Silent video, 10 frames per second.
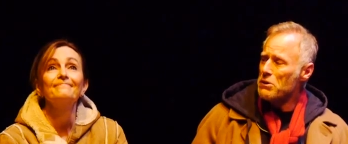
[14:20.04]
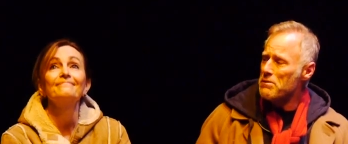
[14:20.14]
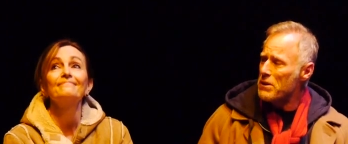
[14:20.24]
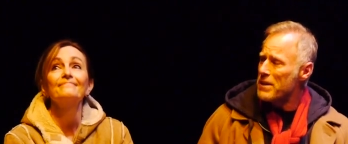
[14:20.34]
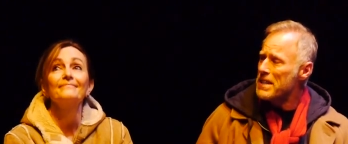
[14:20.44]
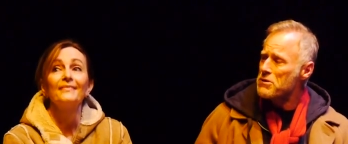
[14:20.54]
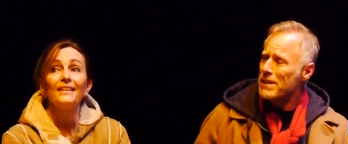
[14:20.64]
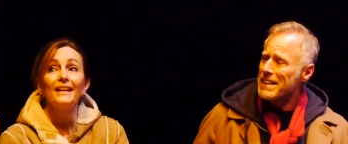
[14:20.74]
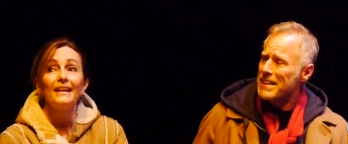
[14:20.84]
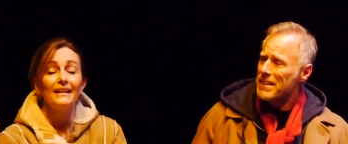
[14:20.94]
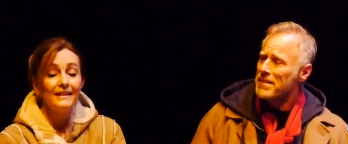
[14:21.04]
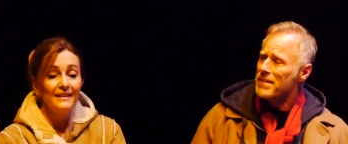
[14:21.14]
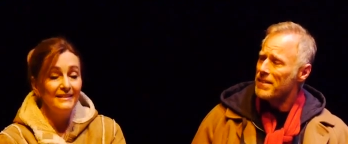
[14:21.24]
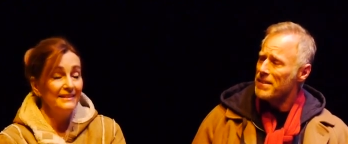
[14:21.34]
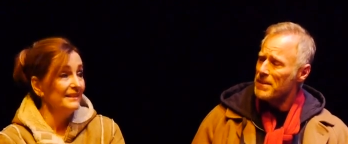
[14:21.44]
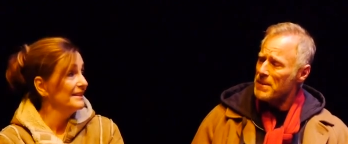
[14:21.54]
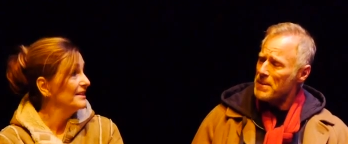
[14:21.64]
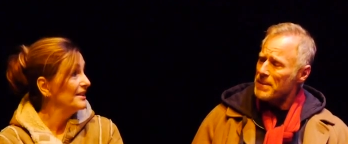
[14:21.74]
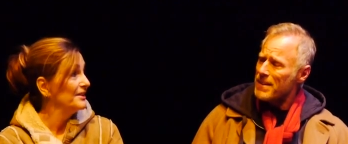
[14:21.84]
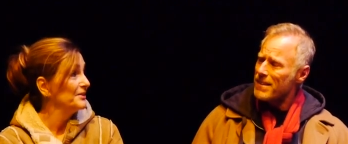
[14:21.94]
Speaker 1: You're a very nice lady.
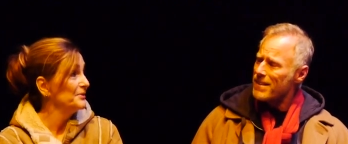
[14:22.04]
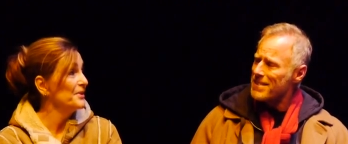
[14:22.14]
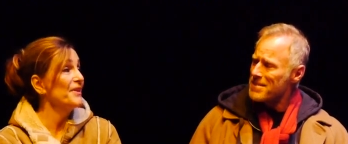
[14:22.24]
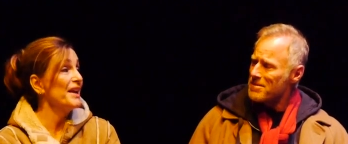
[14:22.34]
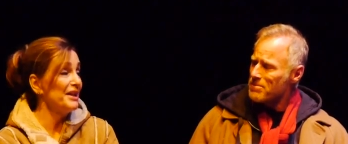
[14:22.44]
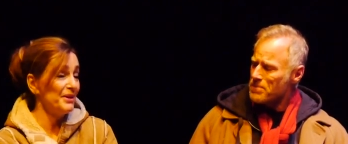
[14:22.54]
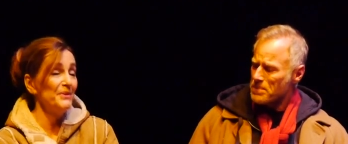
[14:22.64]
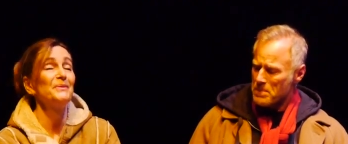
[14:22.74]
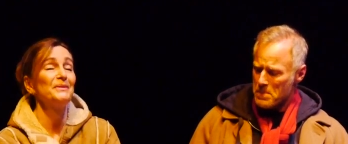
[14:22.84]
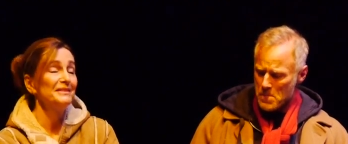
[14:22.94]
Well, thank you.